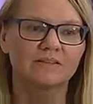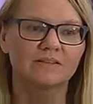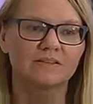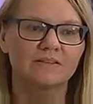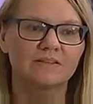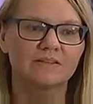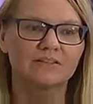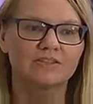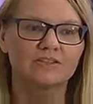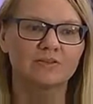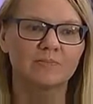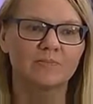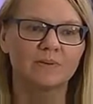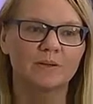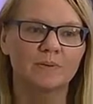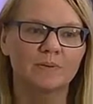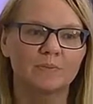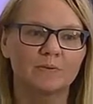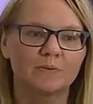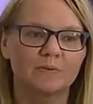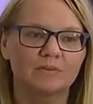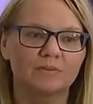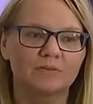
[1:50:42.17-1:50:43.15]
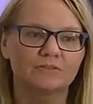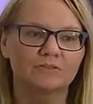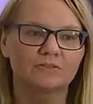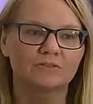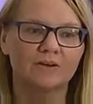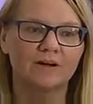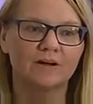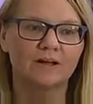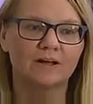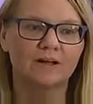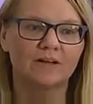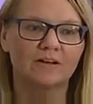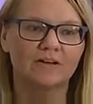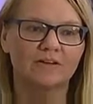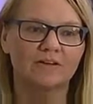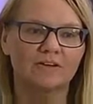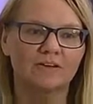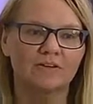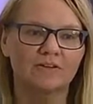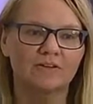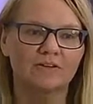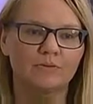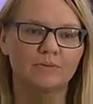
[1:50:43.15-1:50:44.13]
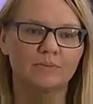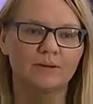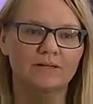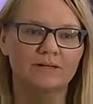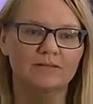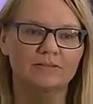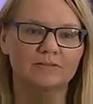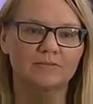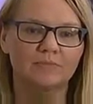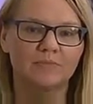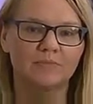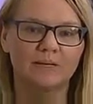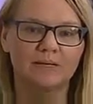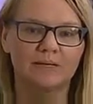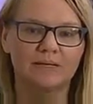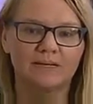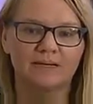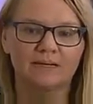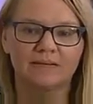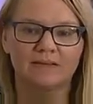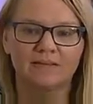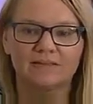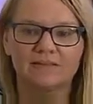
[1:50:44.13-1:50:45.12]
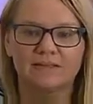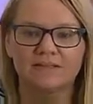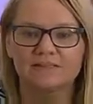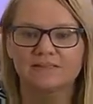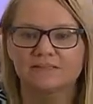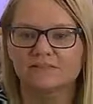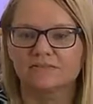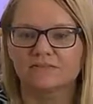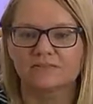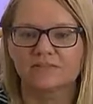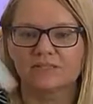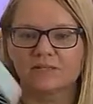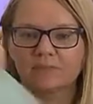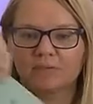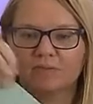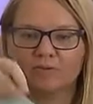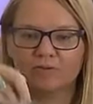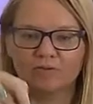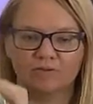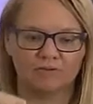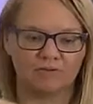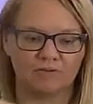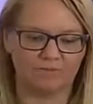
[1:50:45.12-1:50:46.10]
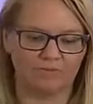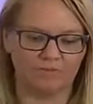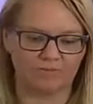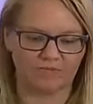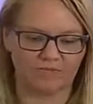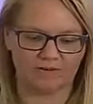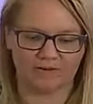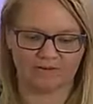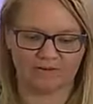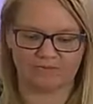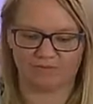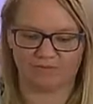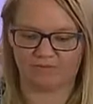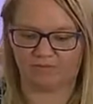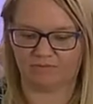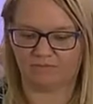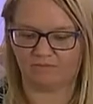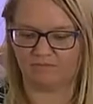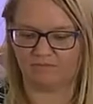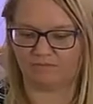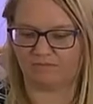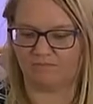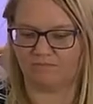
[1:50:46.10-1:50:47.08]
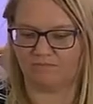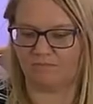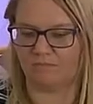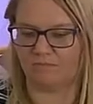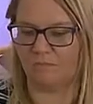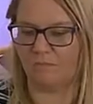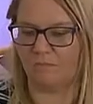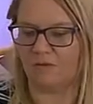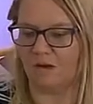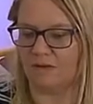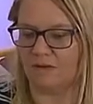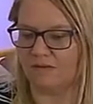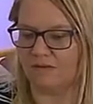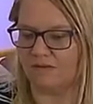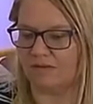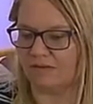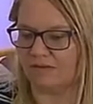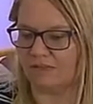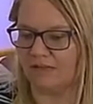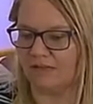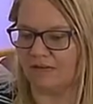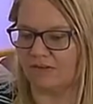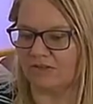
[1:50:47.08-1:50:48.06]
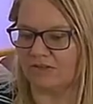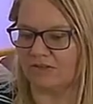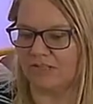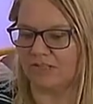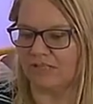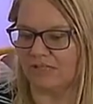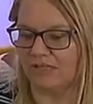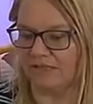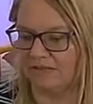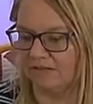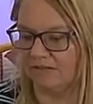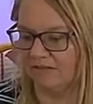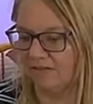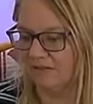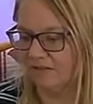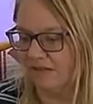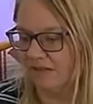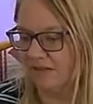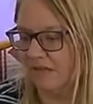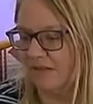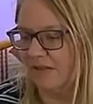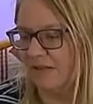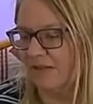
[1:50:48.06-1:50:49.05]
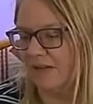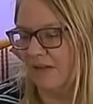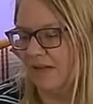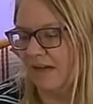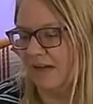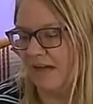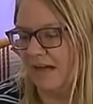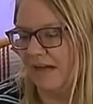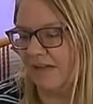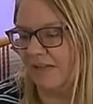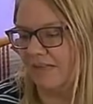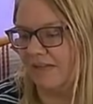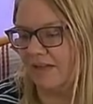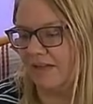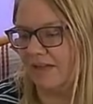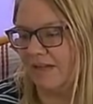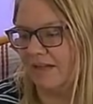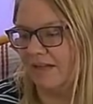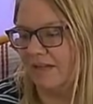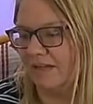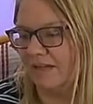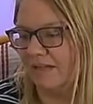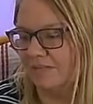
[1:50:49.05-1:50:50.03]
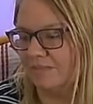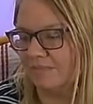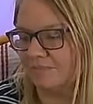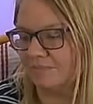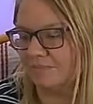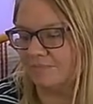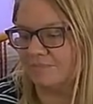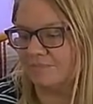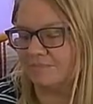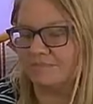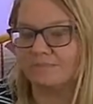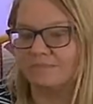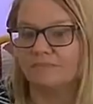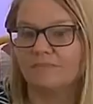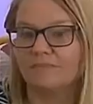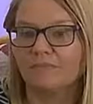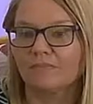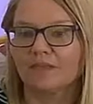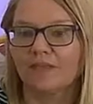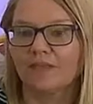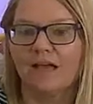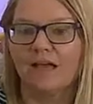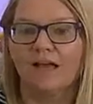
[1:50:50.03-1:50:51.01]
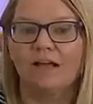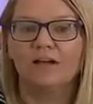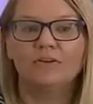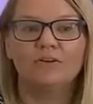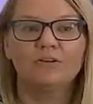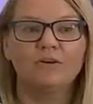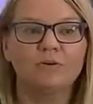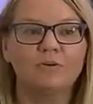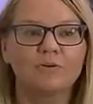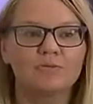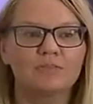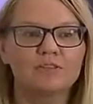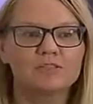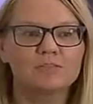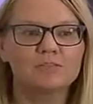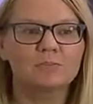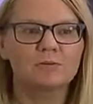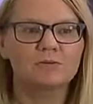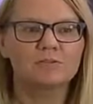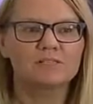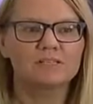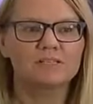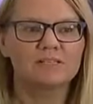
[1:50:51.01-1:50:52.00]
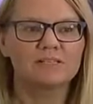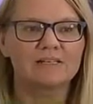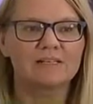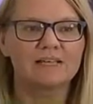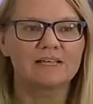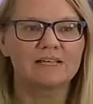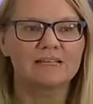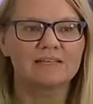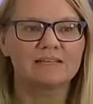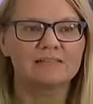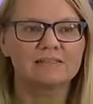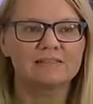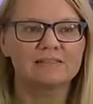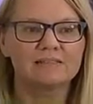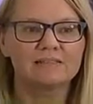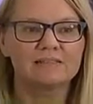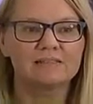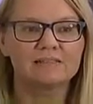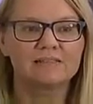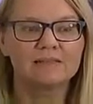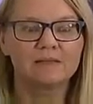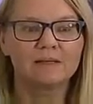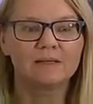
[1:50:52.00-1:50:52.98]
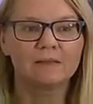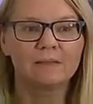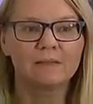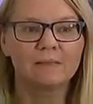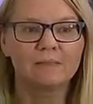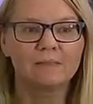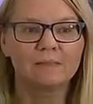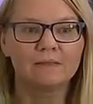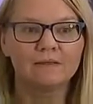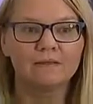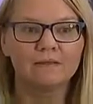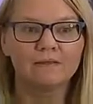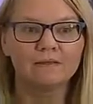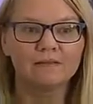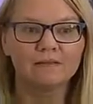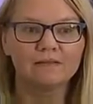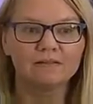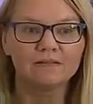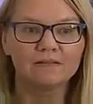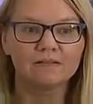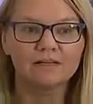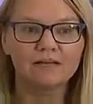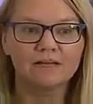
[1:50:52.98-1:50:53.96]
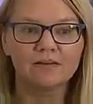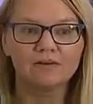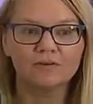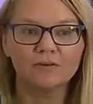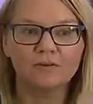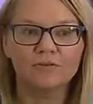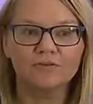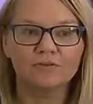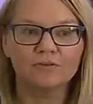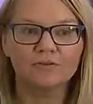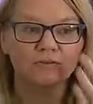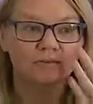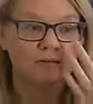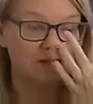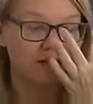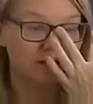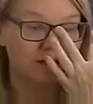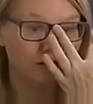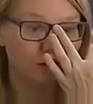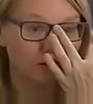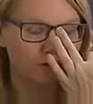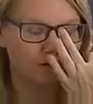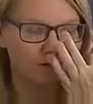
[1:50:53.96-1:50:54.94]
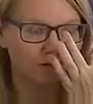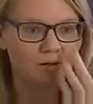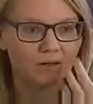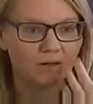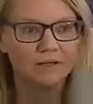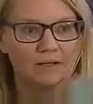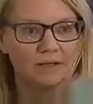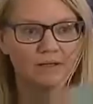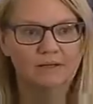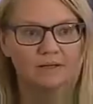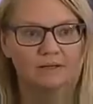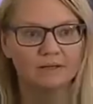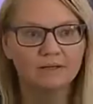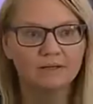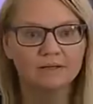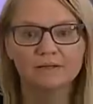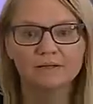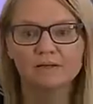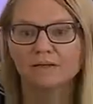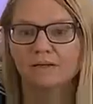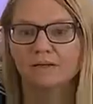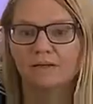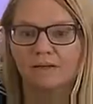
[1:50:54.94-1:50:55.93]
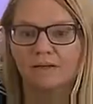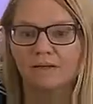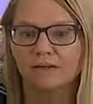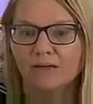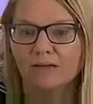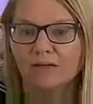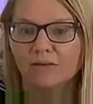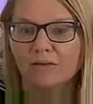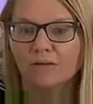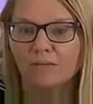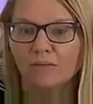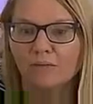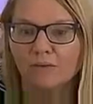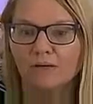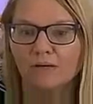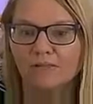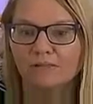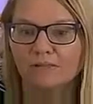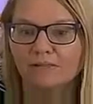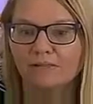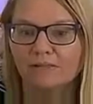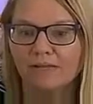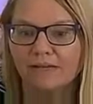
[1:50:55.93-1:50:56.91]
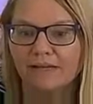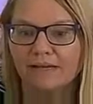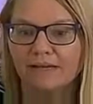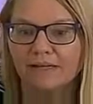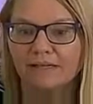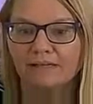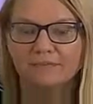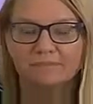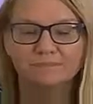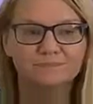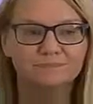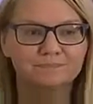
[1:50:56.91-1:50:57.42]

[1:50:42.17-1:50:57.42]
these are people trying on new ways of being, and that's typical Five of Wands energy. And then I don't know if this person is, I don't know if your Leo was like